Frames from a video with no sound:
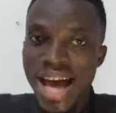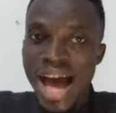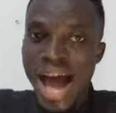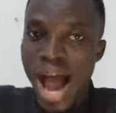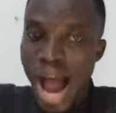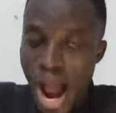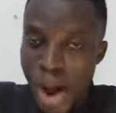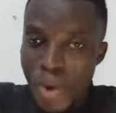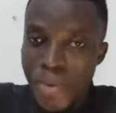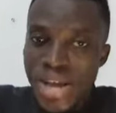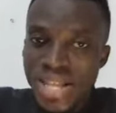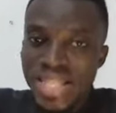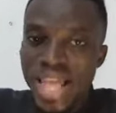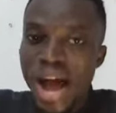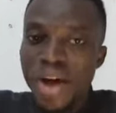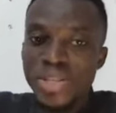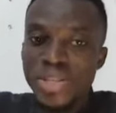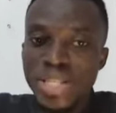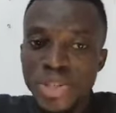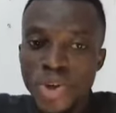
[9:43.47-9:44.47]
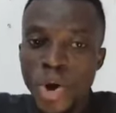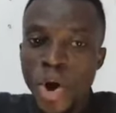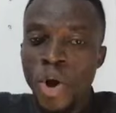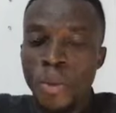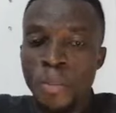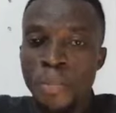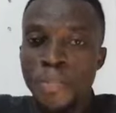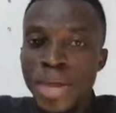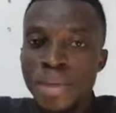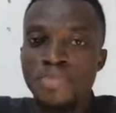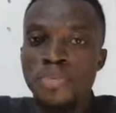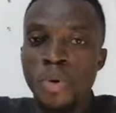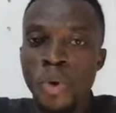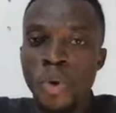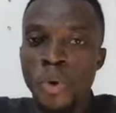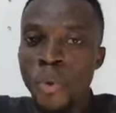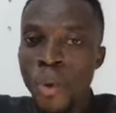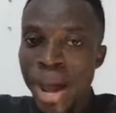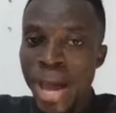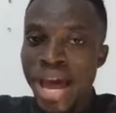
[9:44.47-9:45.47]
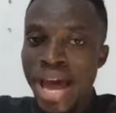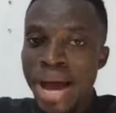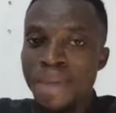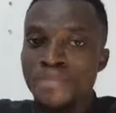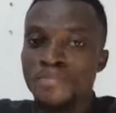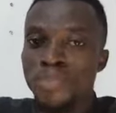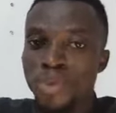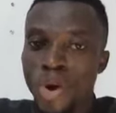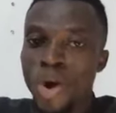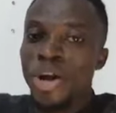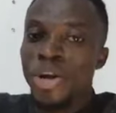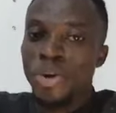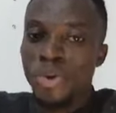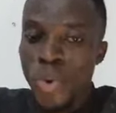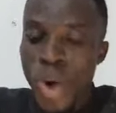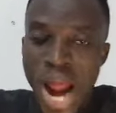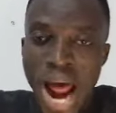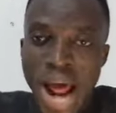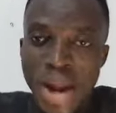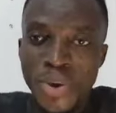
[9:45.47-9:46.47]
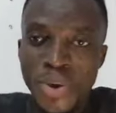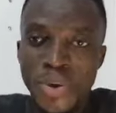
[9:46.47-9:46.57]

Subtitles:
100,000 young people were employed, crano.